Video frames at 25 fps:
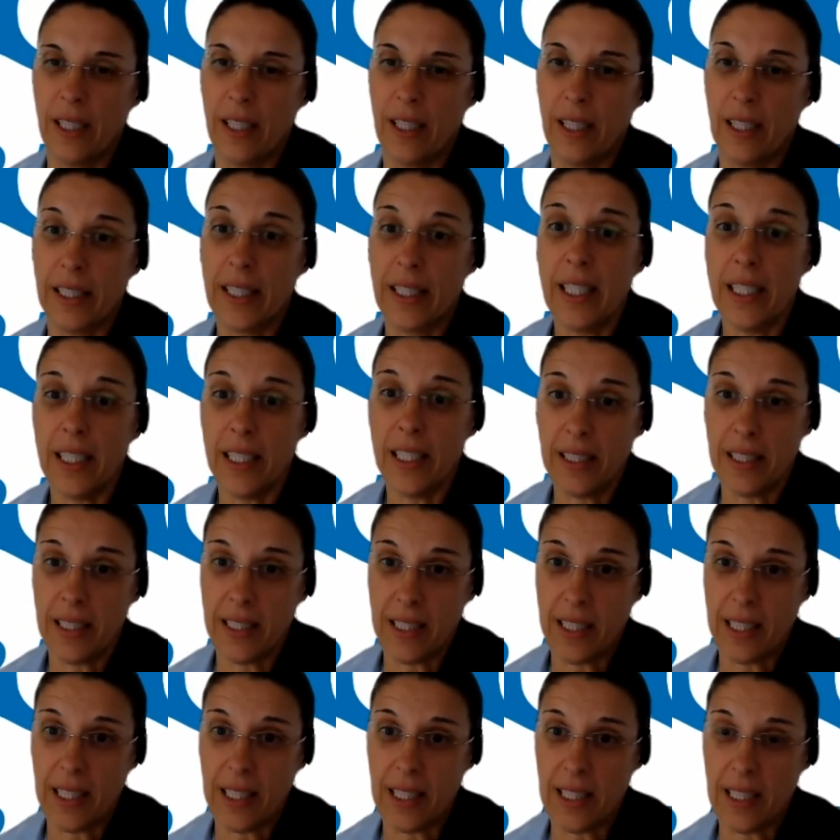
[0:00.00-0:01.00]
kidney
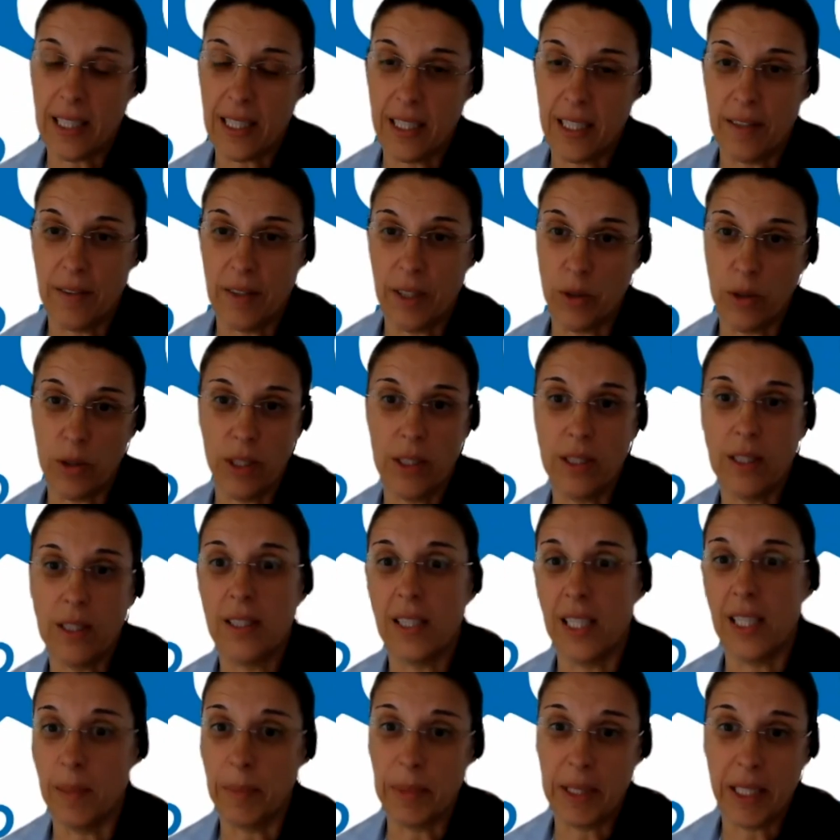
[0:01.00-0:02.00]
disease and using the
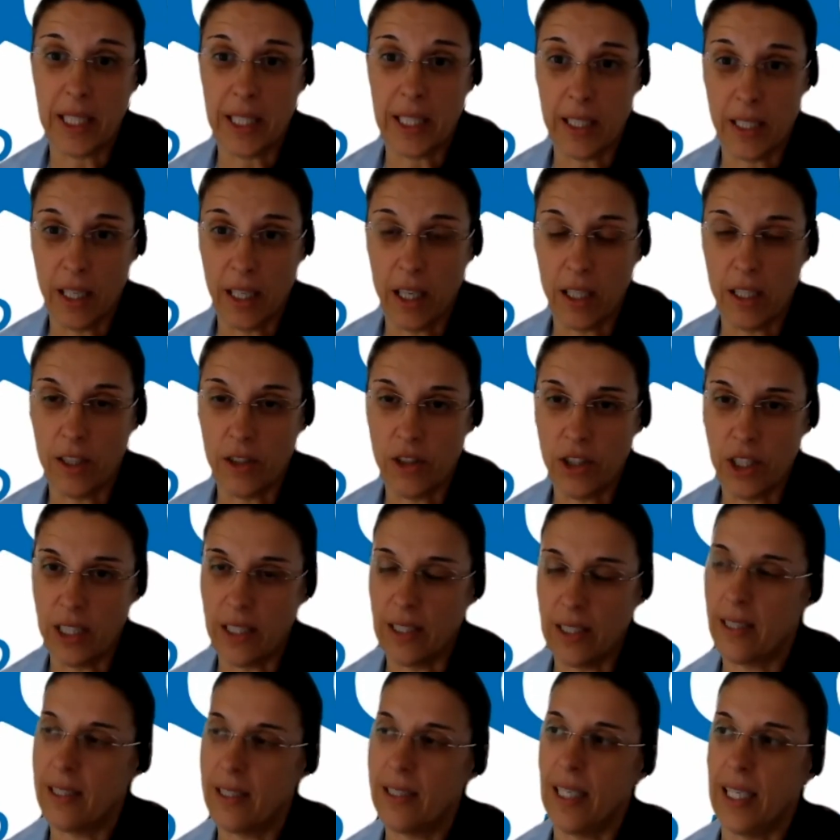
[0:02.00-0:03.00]
same technology and
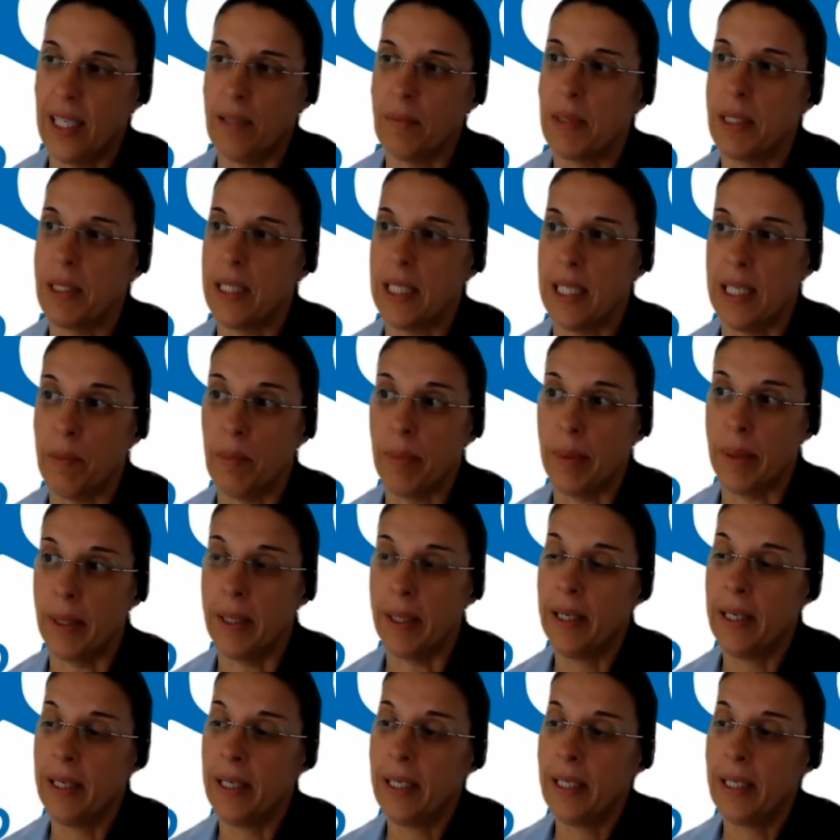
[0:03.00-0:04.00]
the same tip.
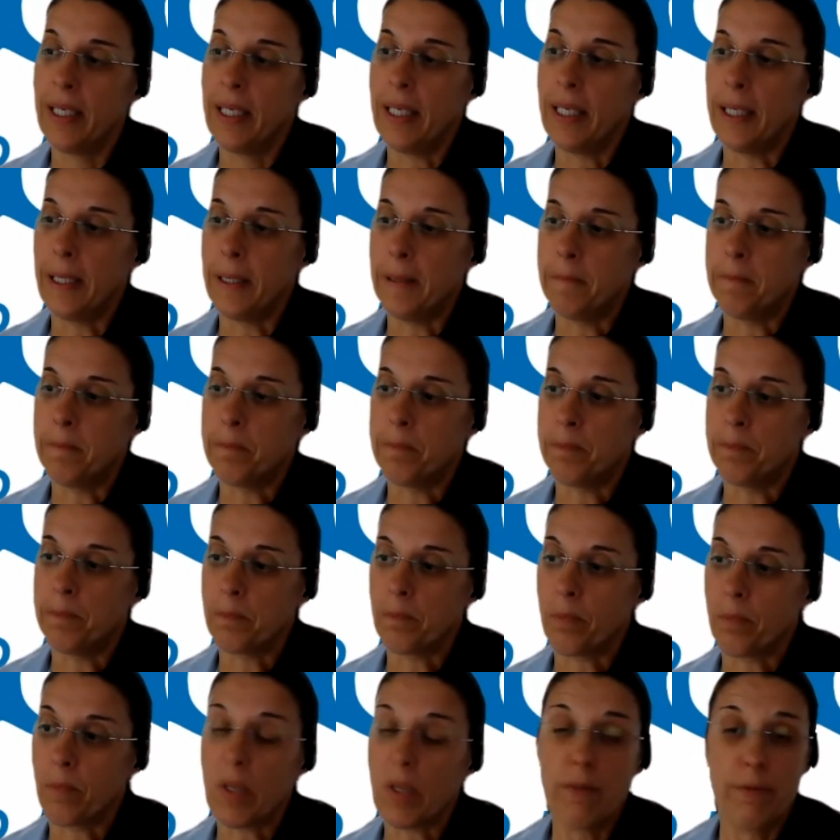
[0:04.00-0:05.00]

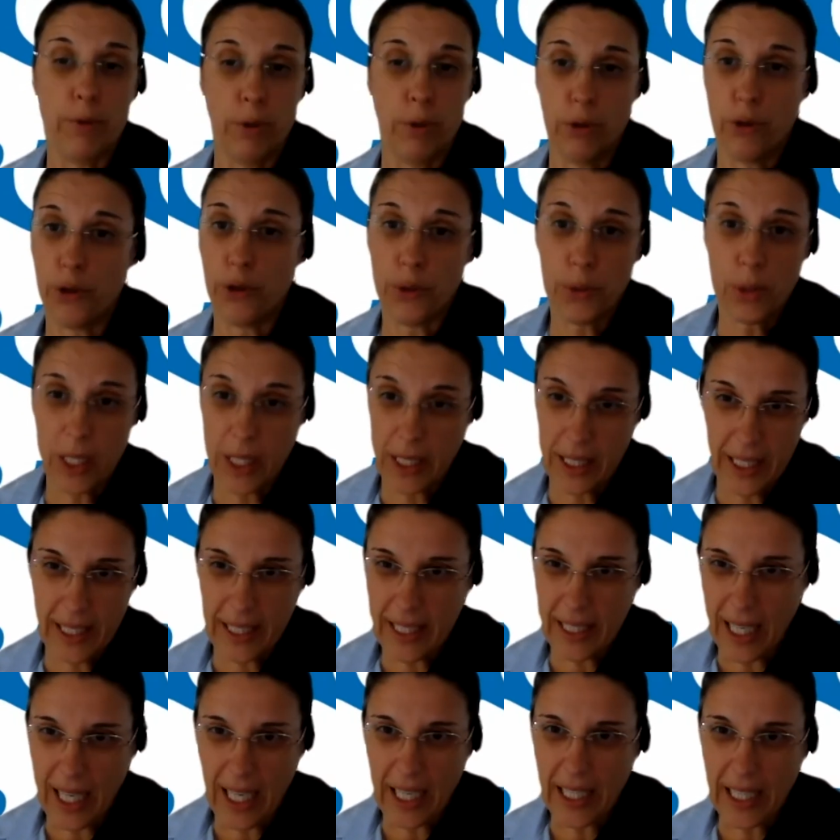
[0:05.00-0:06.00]
For sure, the
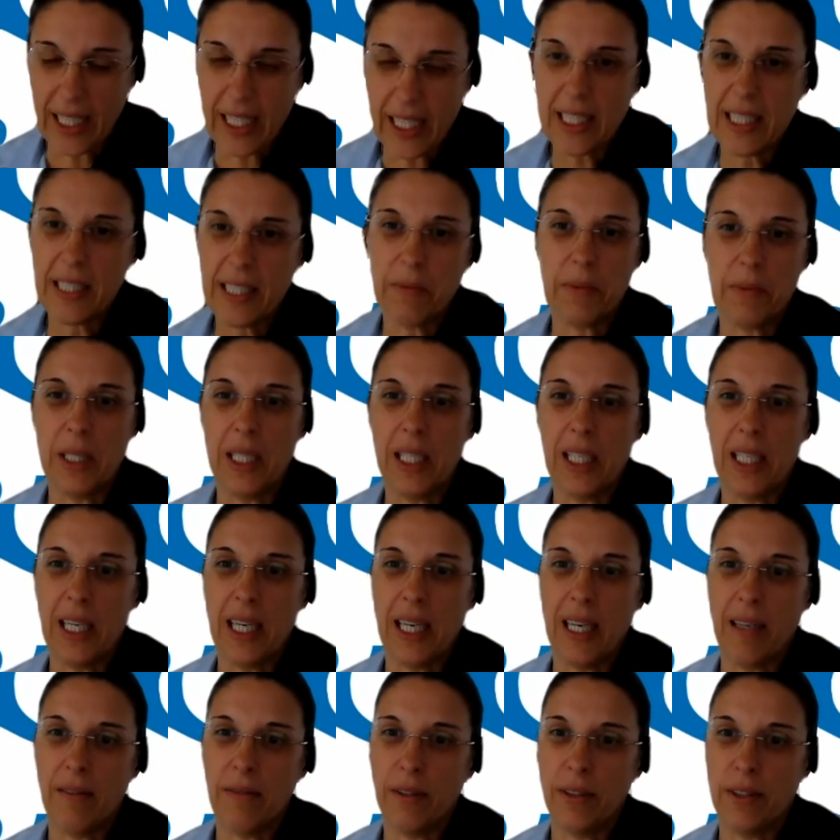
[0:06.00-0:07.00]
diet, we
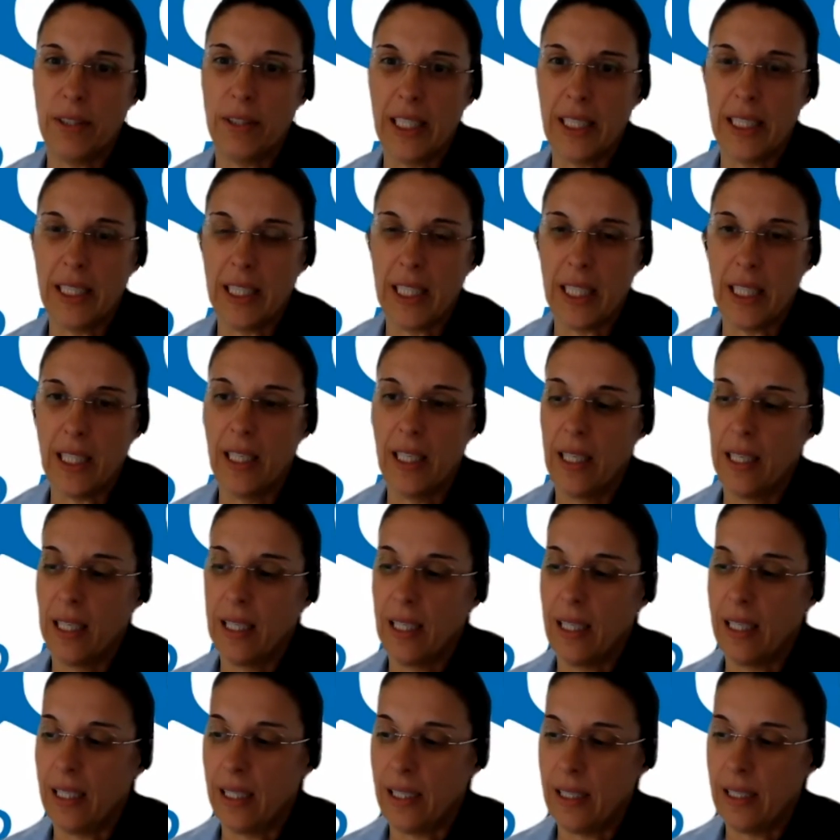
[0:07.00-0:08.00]
have already
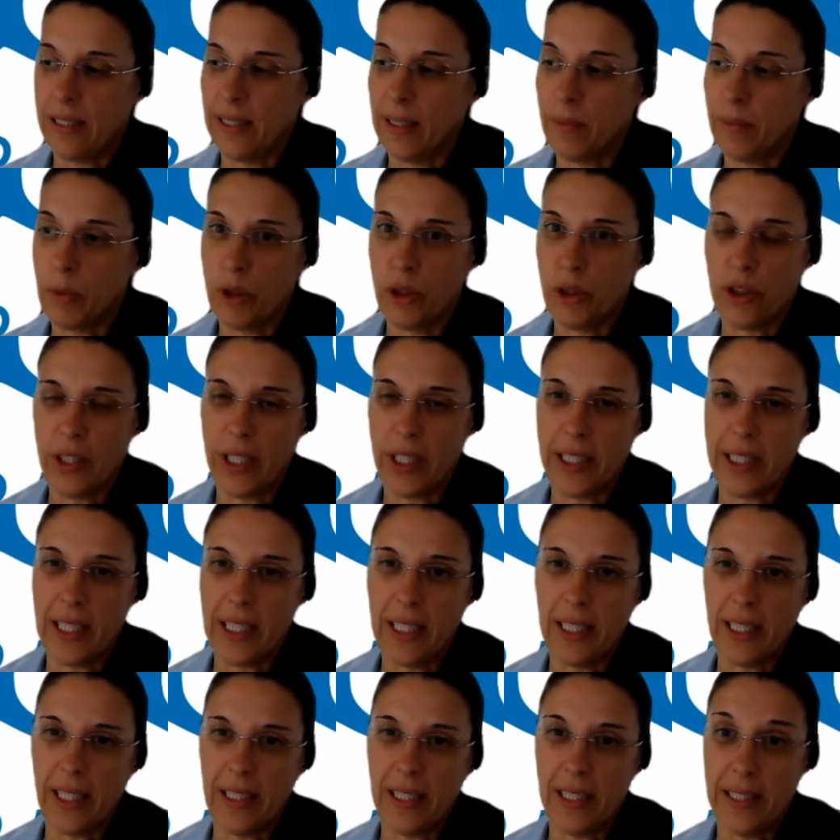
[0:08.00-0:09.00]

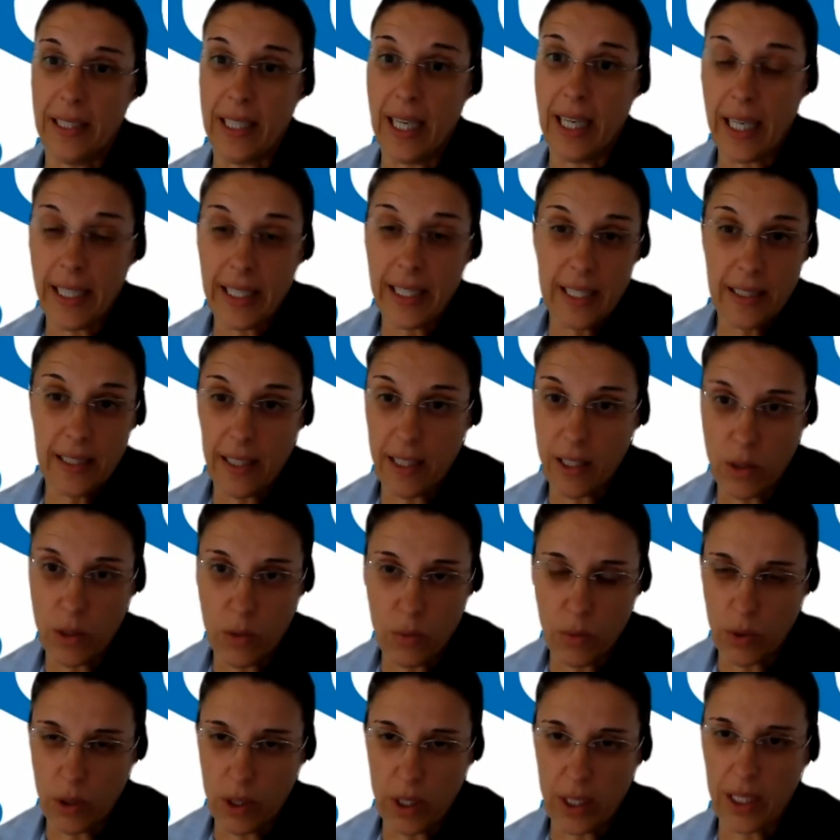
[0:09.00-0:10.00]
demonstrated that the diet
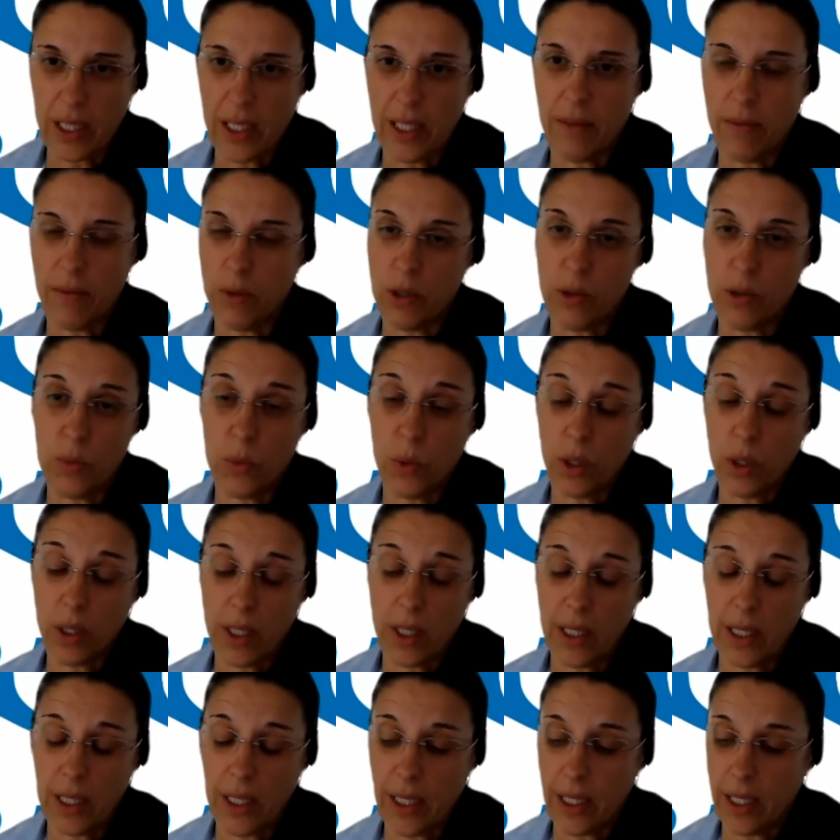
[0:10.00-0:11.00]
was
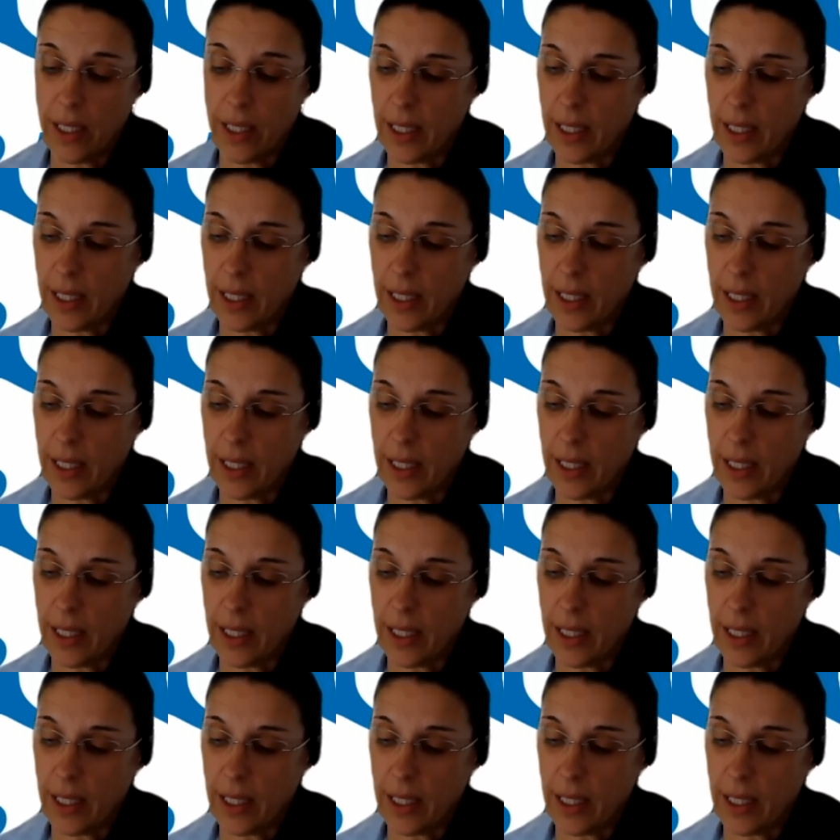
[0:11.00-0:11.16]
working in